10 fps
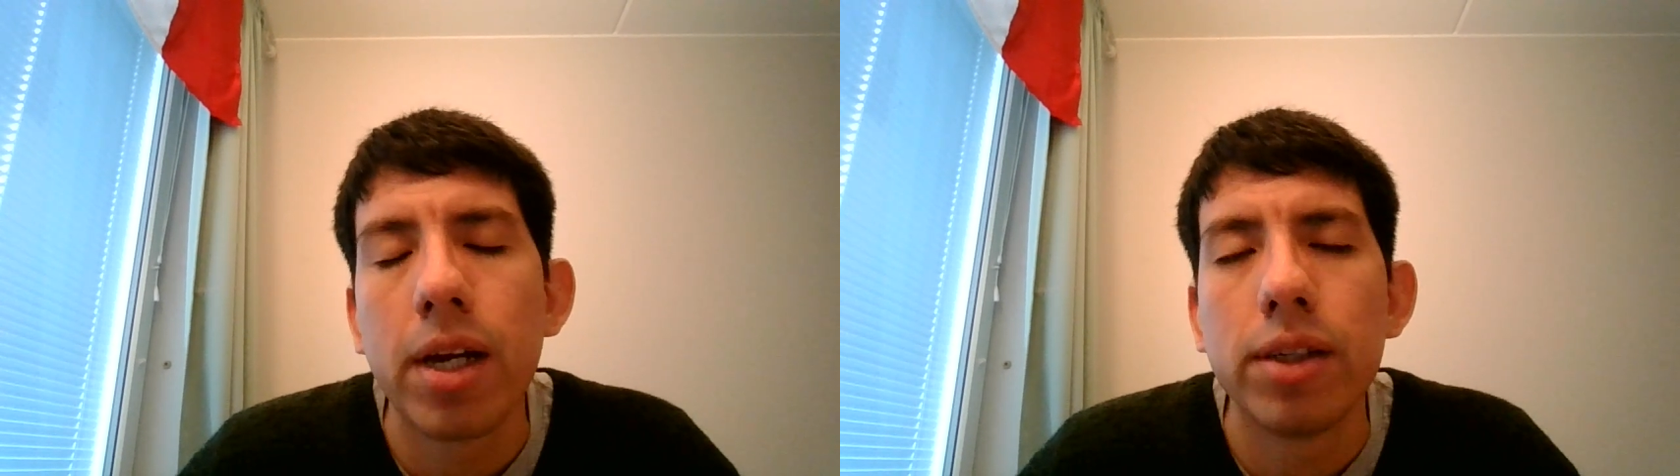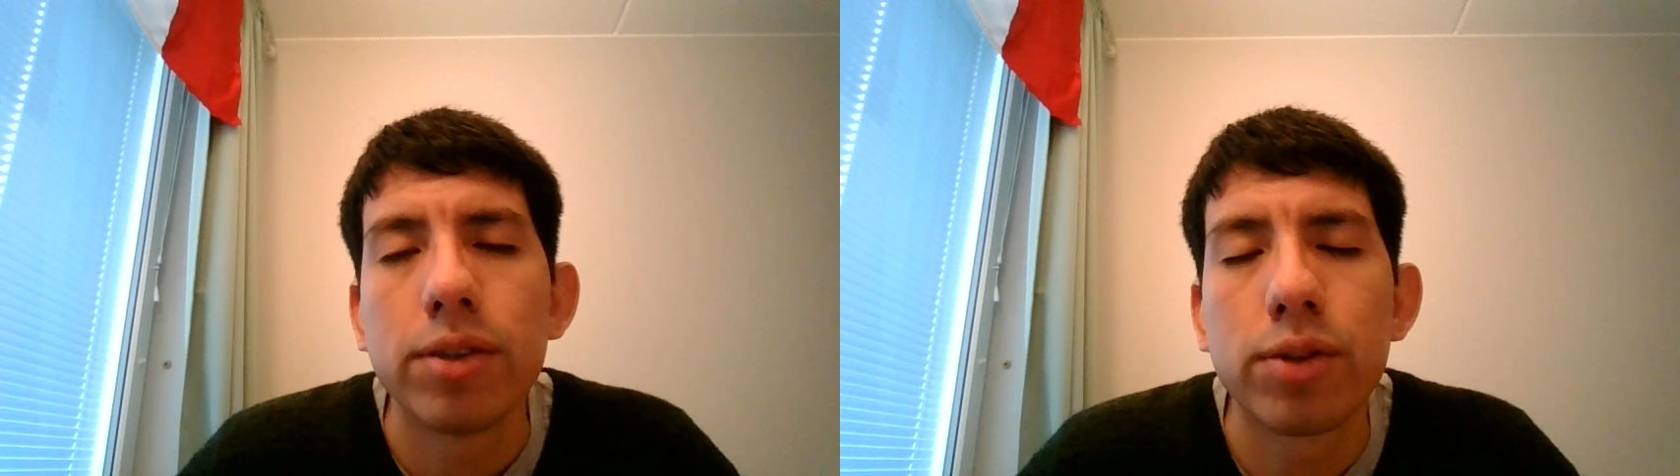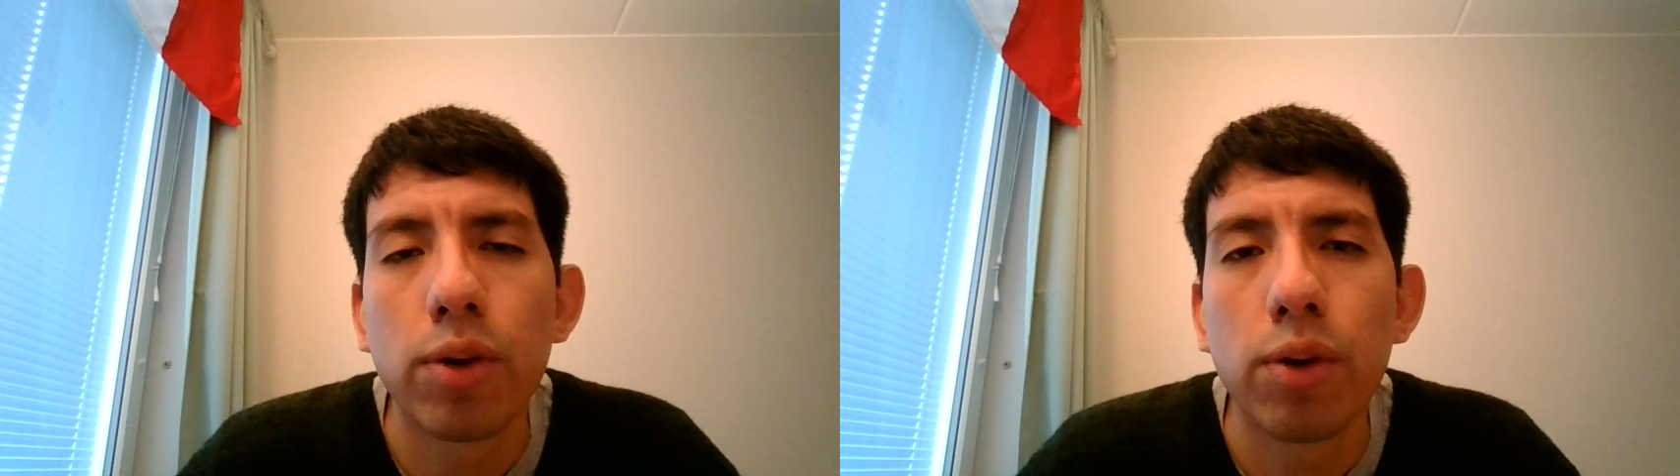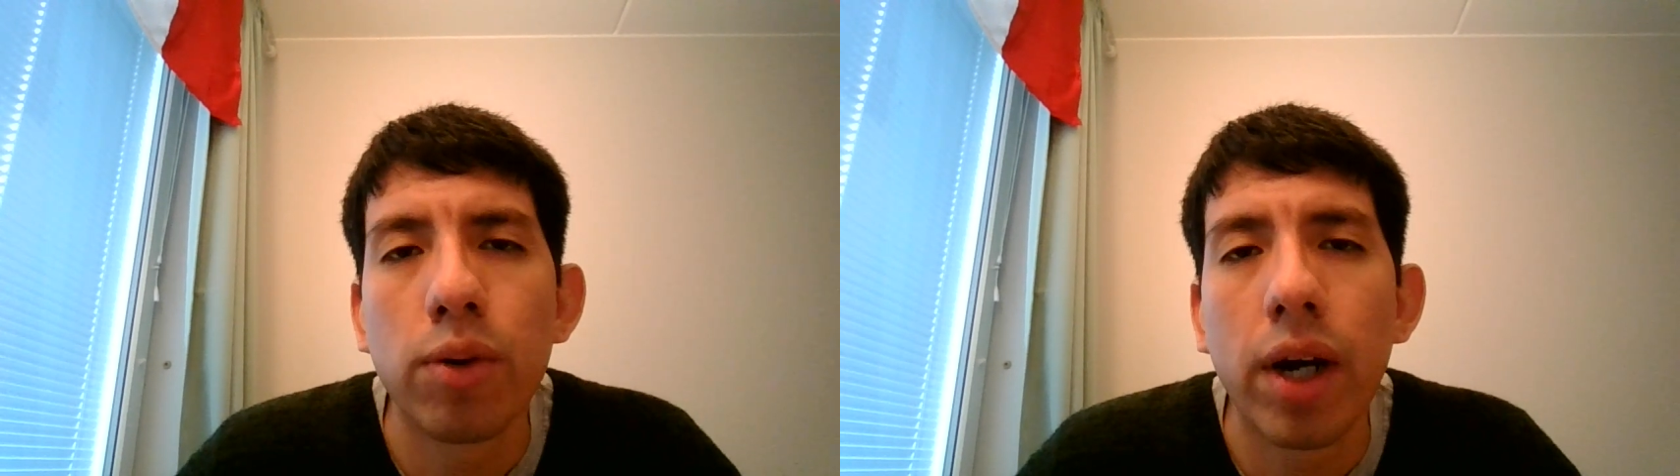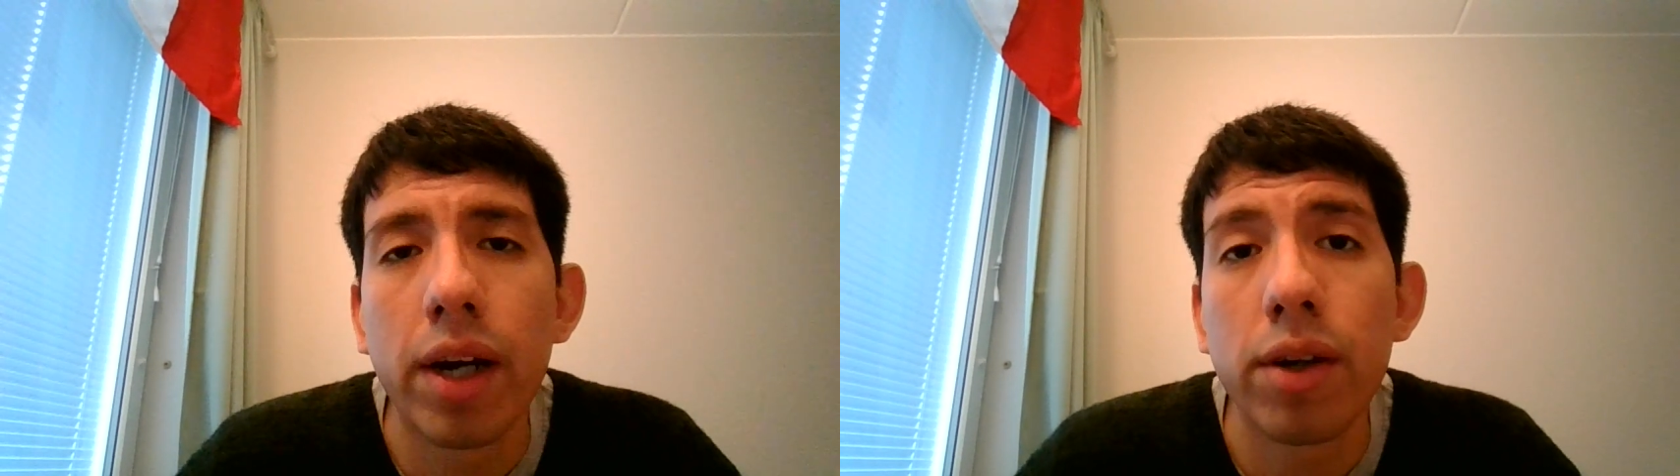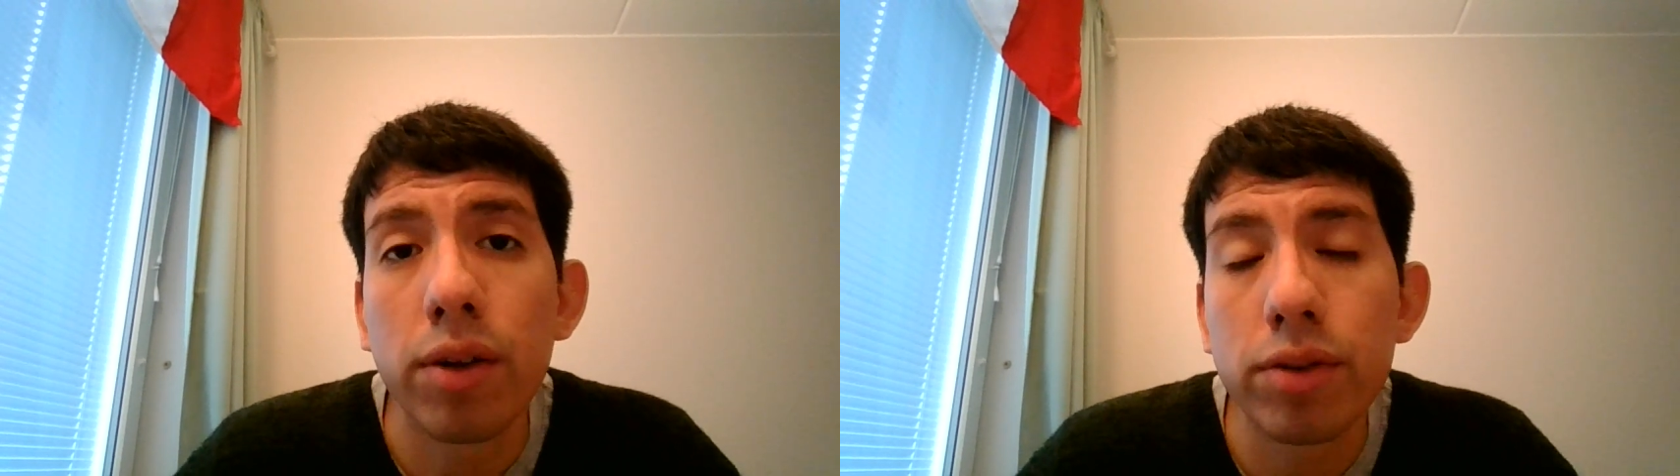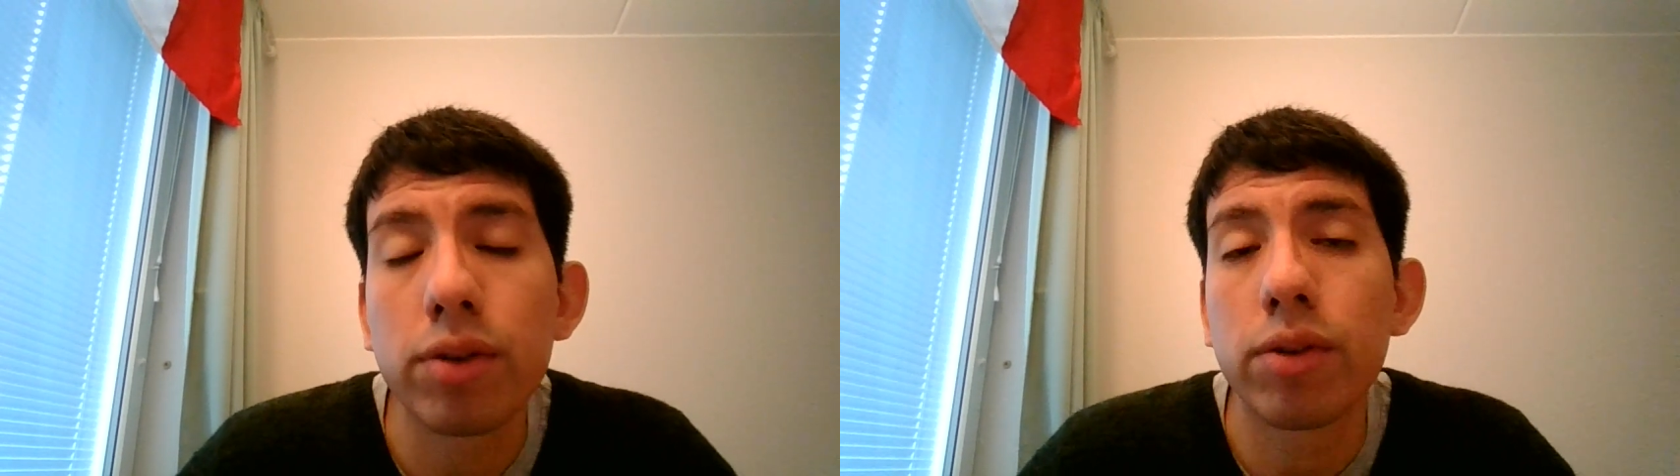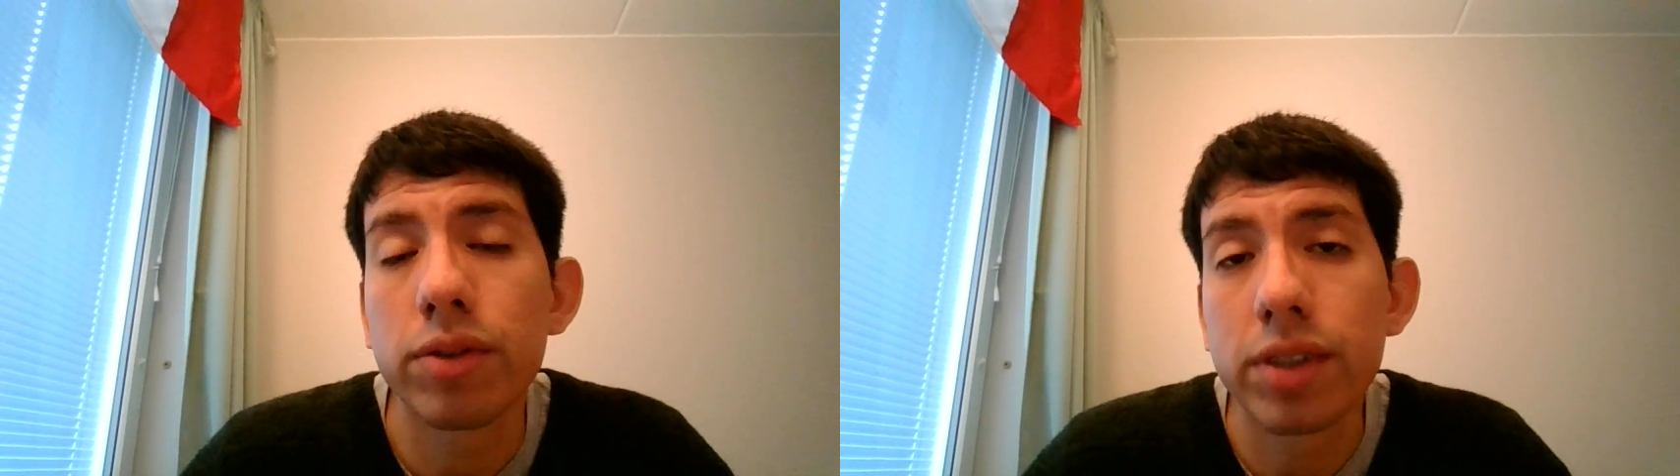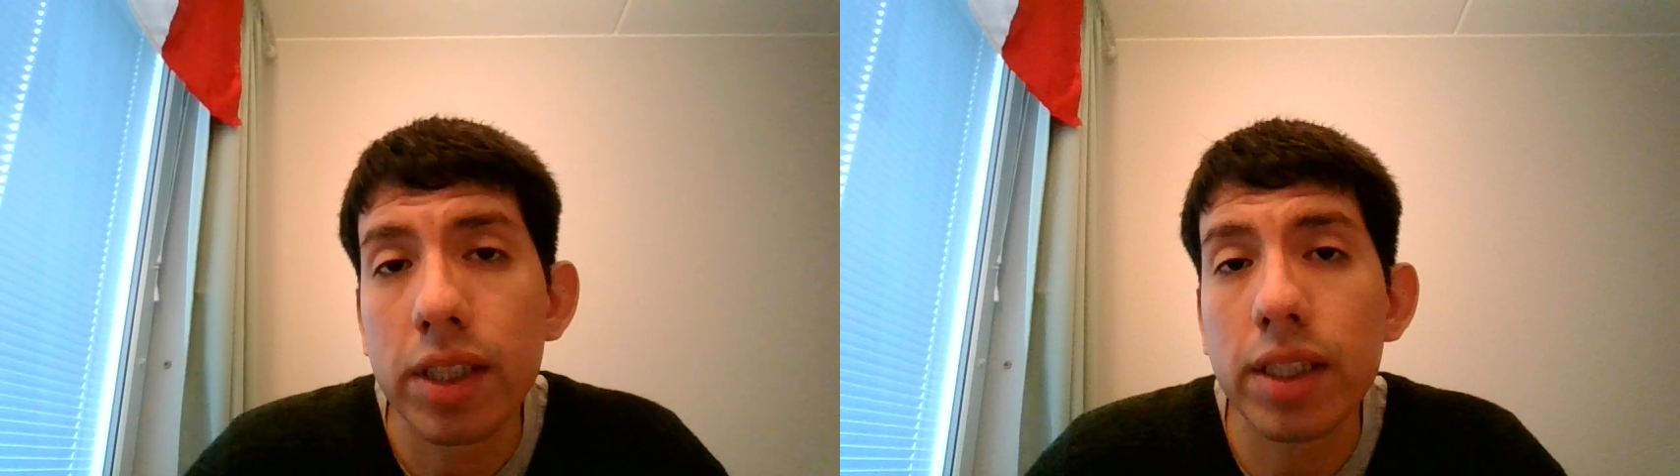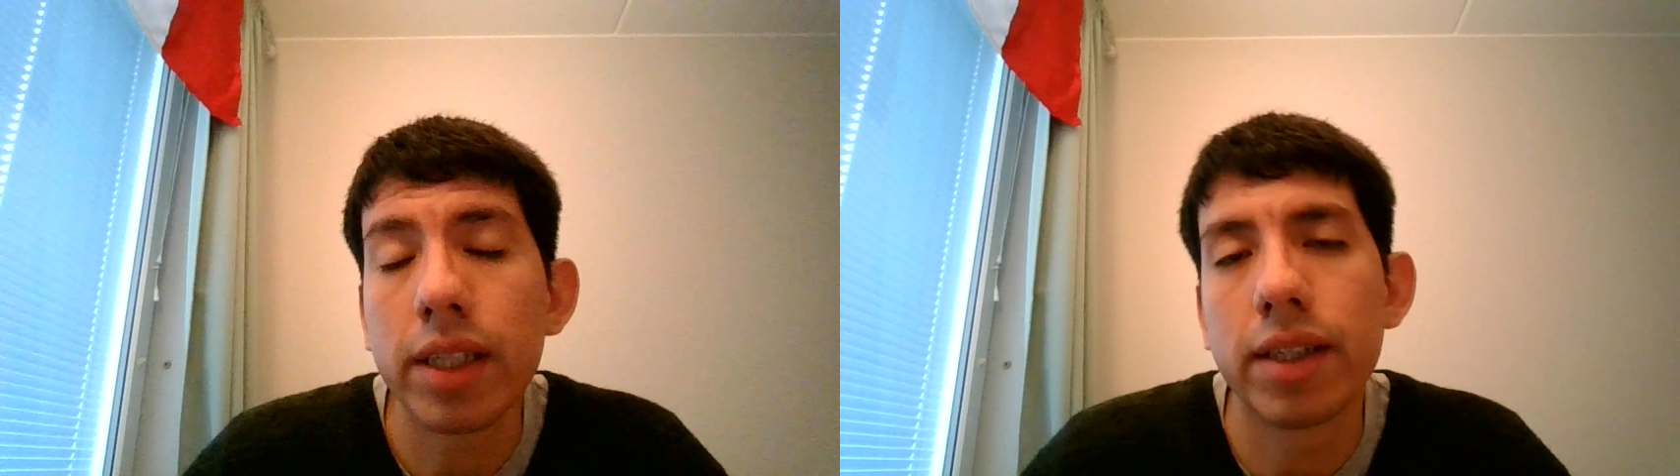So I also
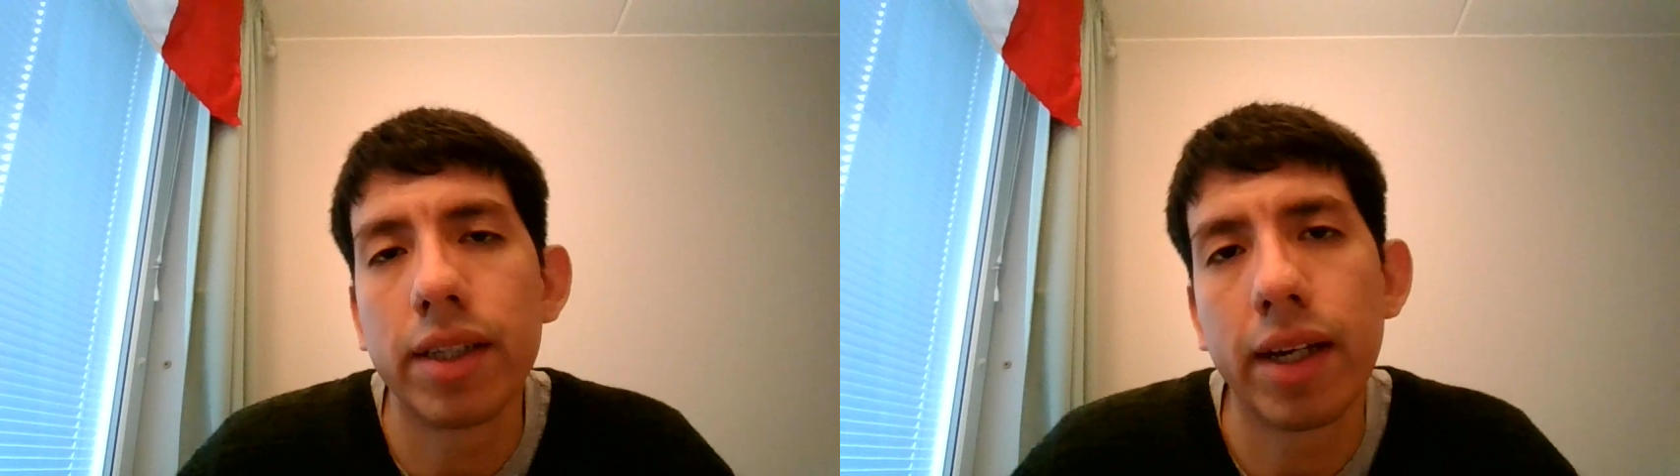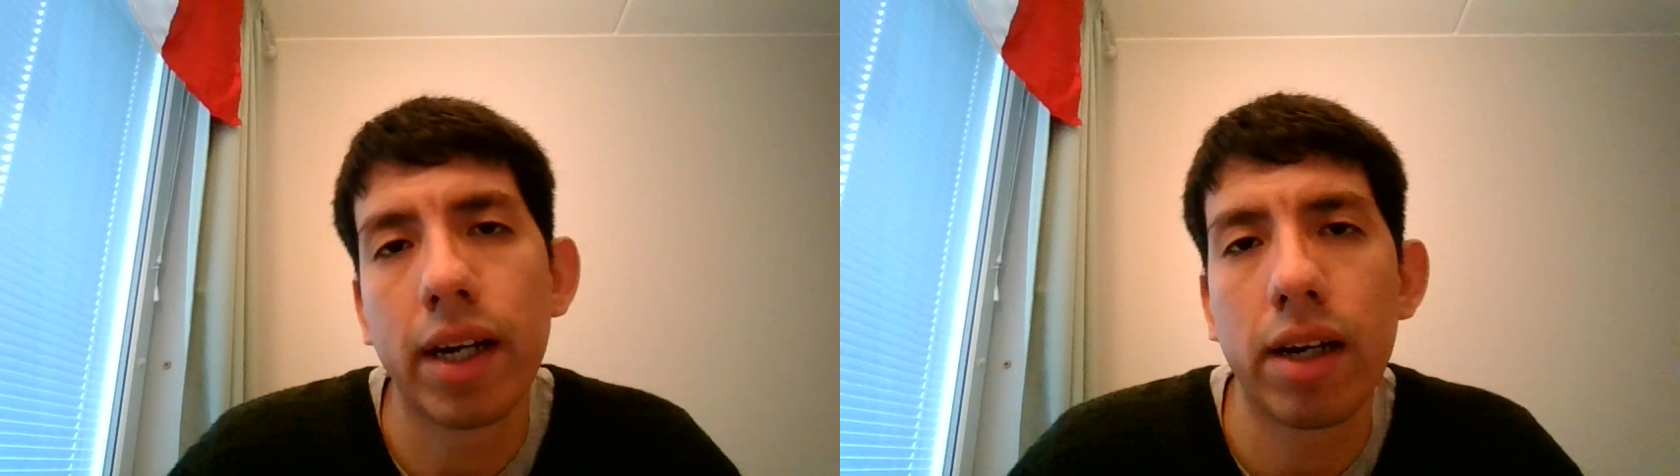consider that I